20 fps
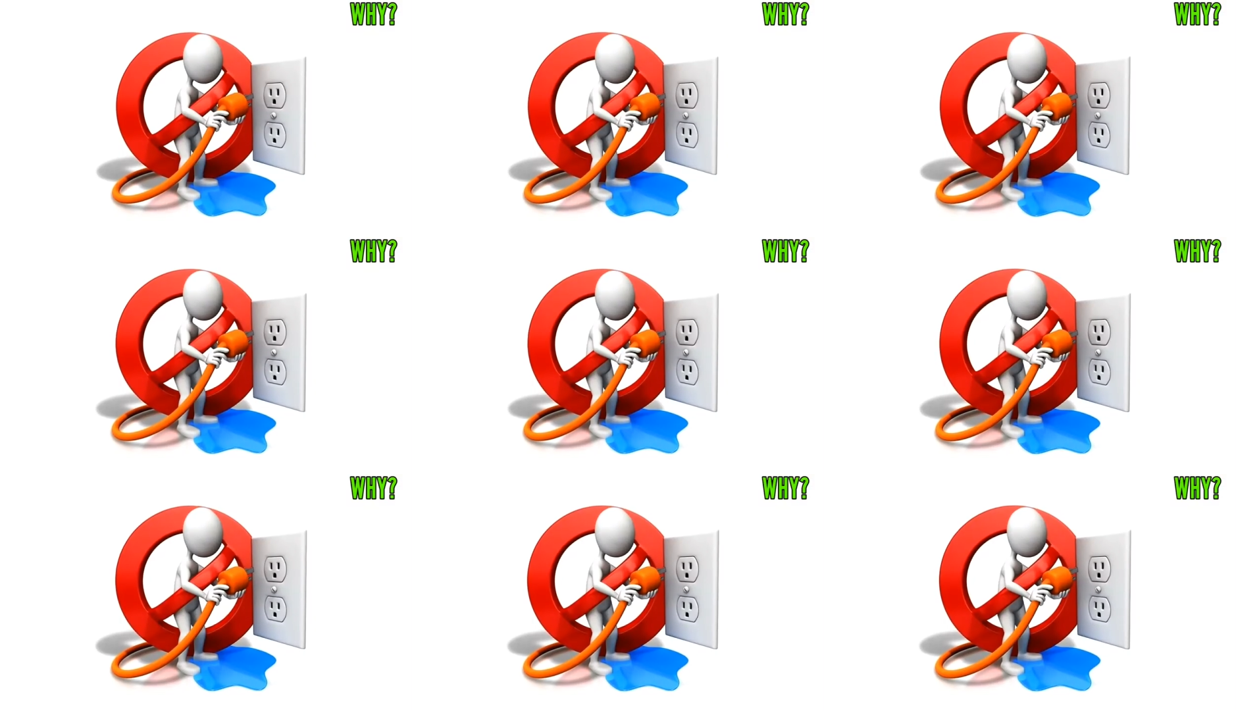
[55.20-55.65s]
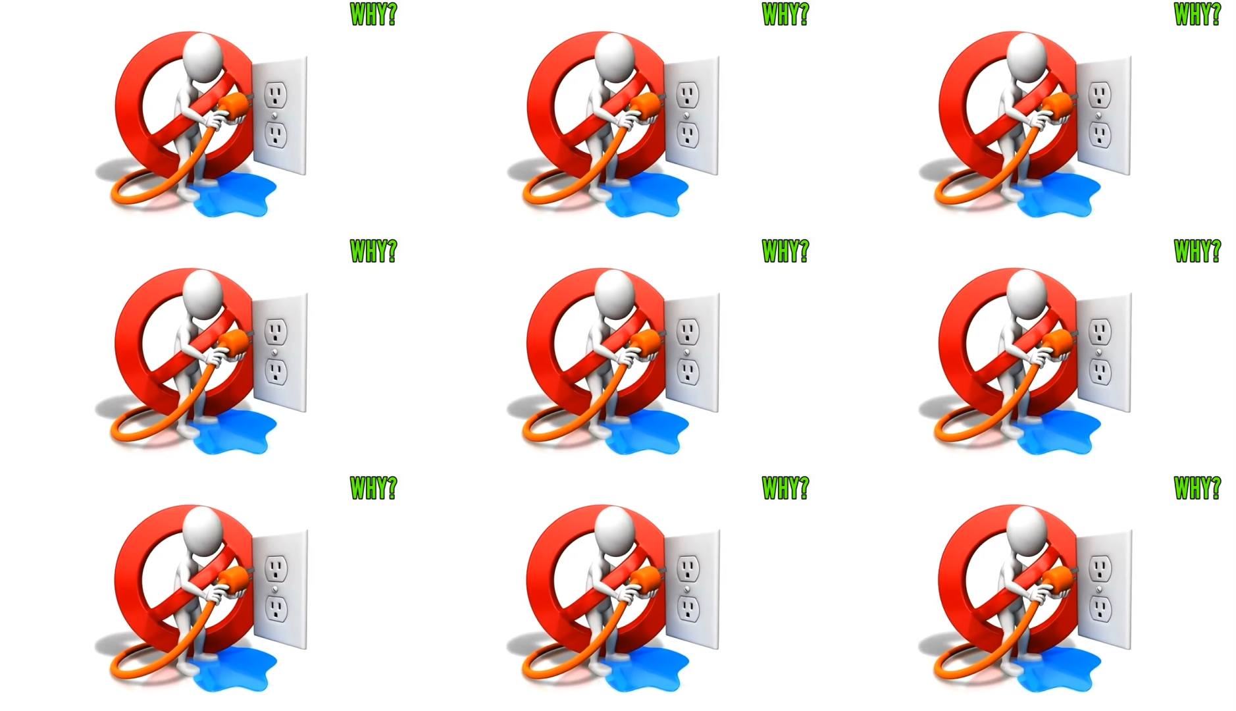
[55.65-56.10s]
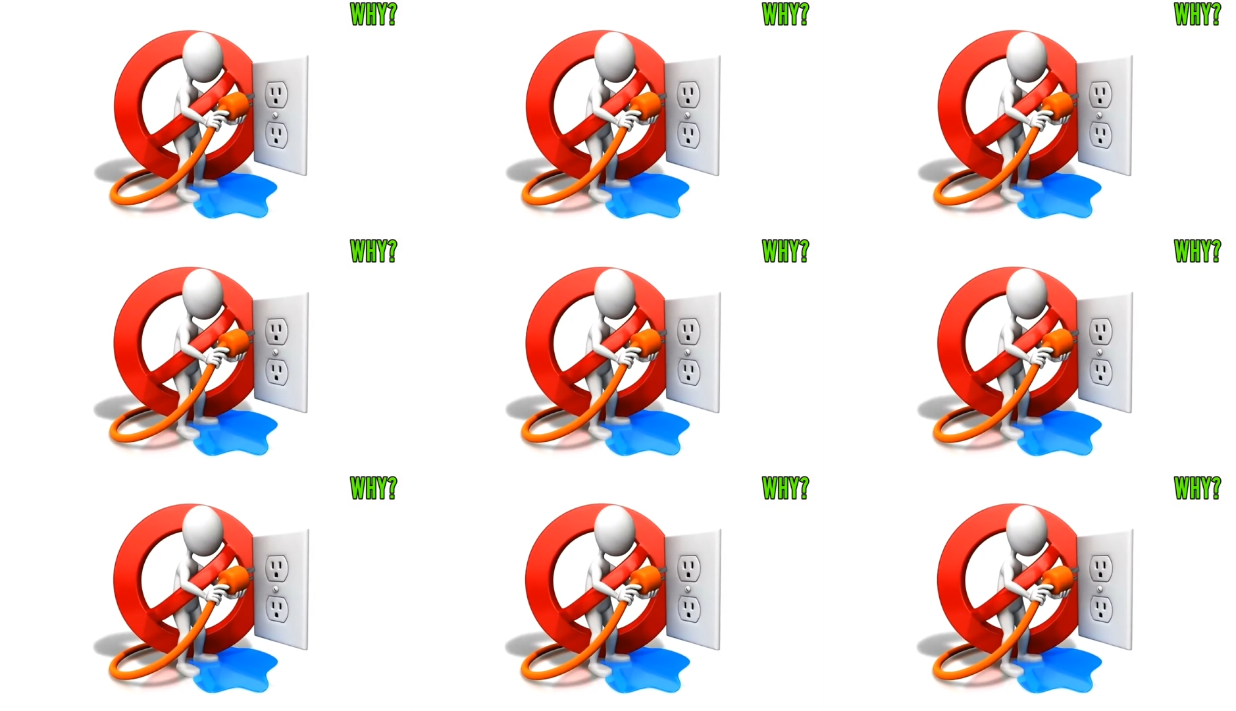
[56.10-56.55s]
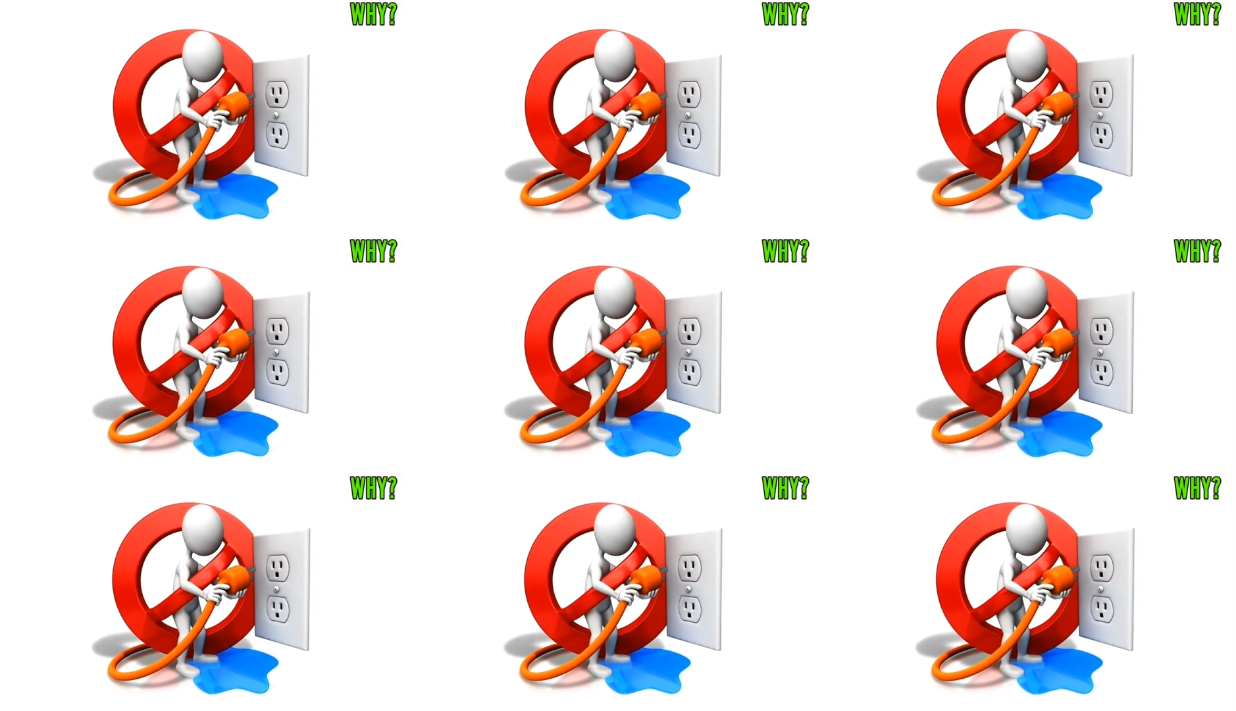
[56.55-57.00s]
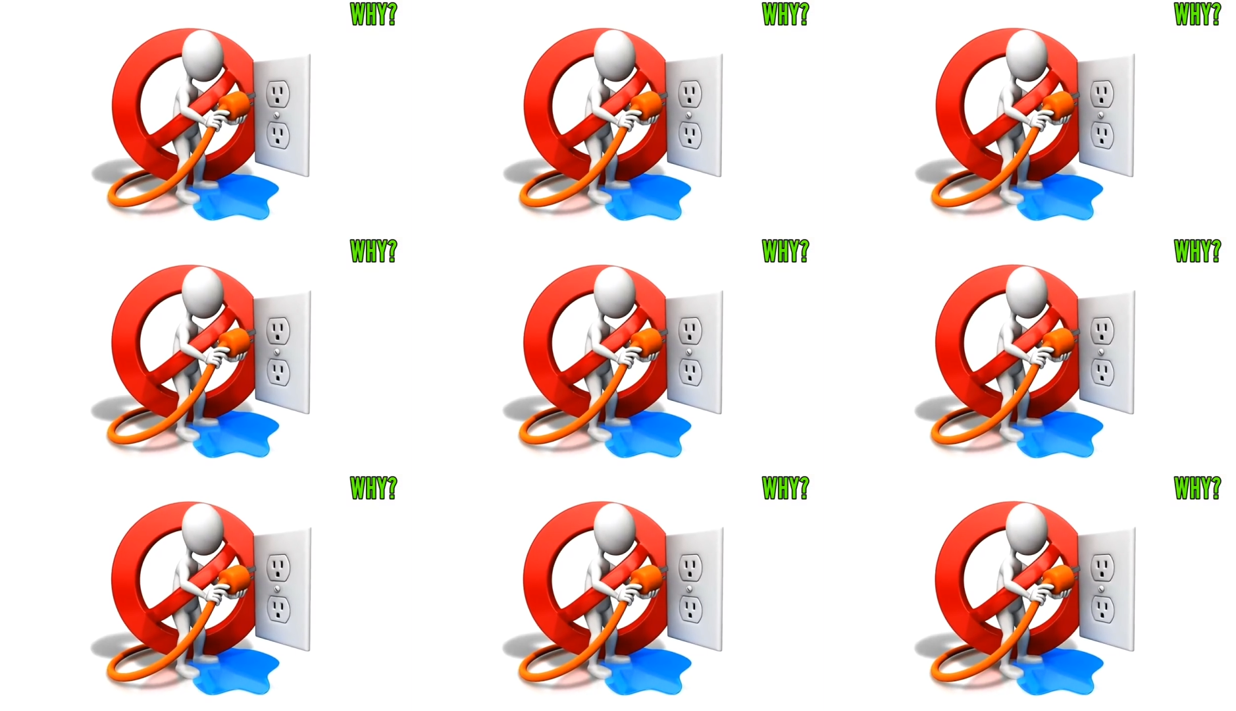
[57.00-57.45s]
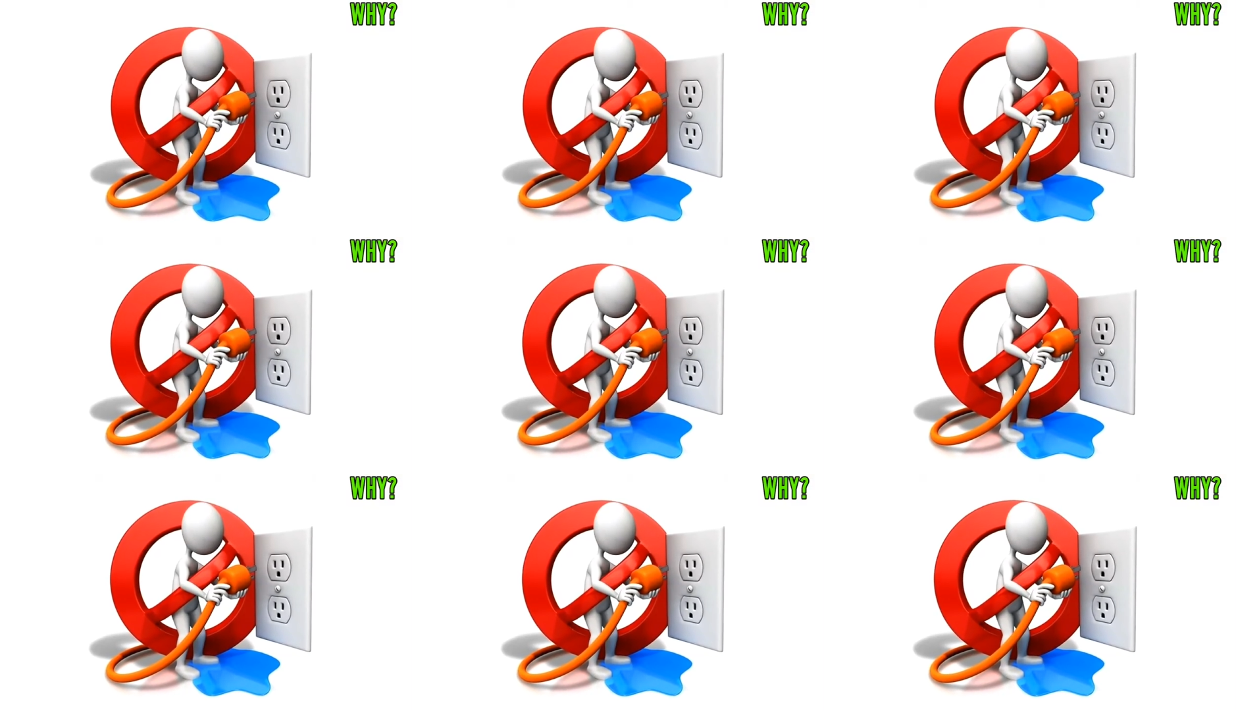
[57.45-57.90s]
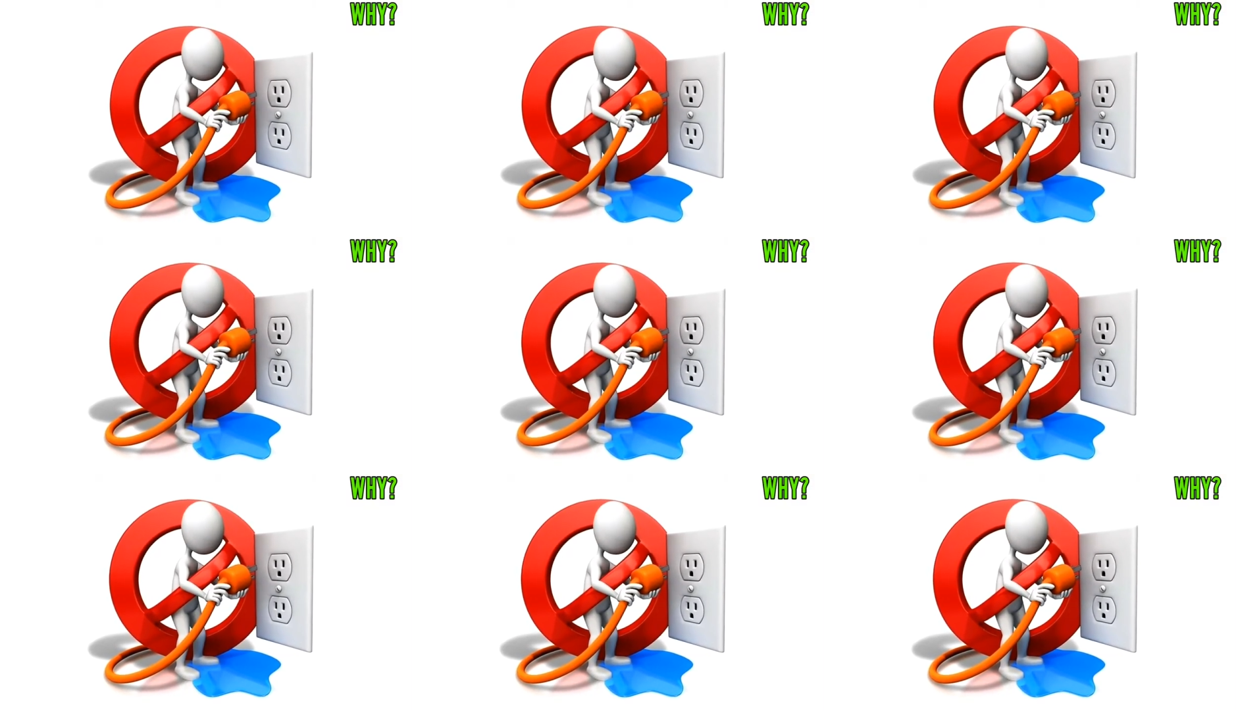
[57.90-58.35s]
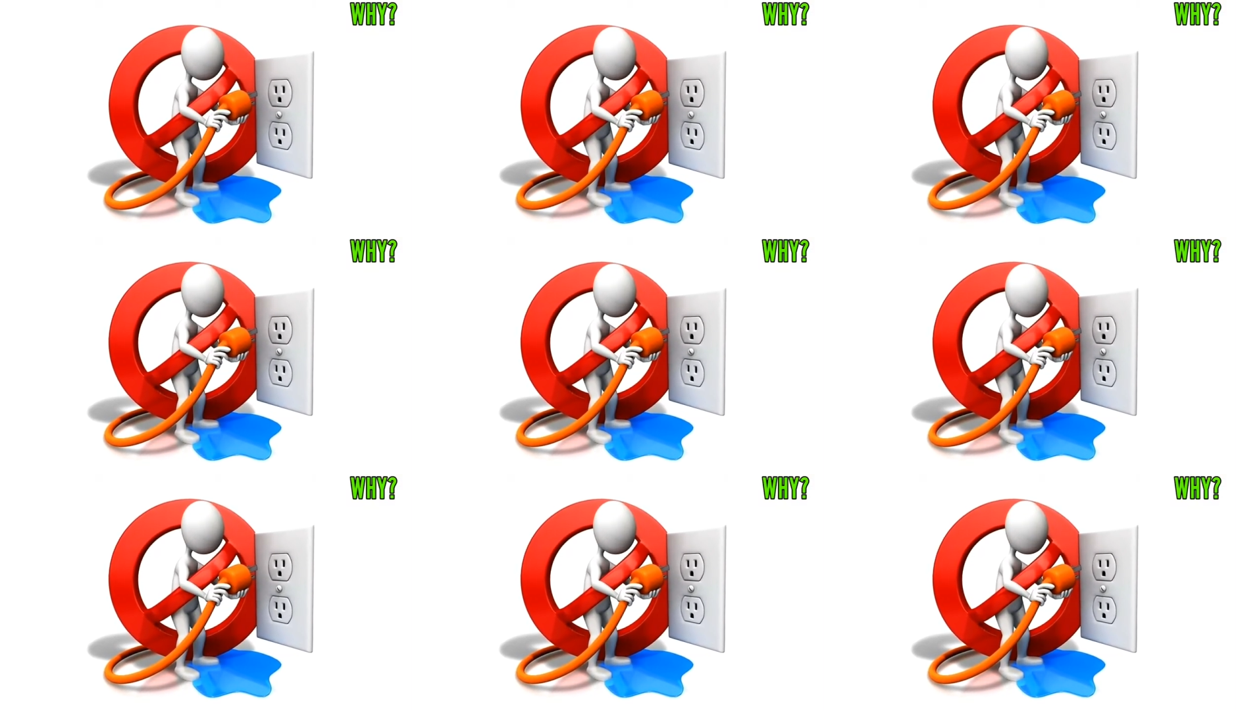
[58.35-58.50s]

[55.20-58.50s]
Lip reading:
[unreadable: no face in view]